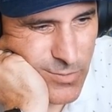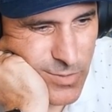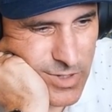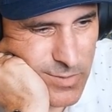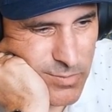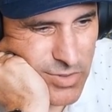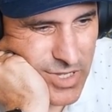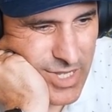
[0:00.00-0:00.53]
We're
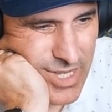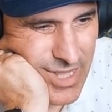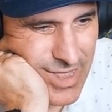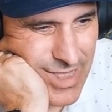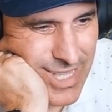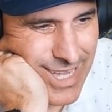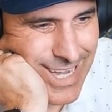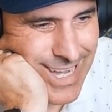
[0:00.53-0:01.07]
gonna play
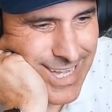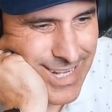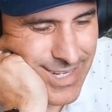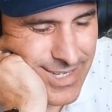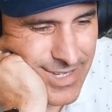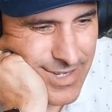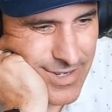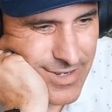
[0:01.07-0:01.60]
Lad
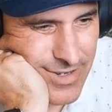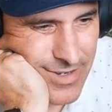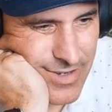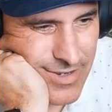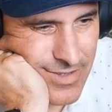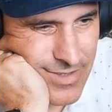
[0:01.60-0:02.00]
here.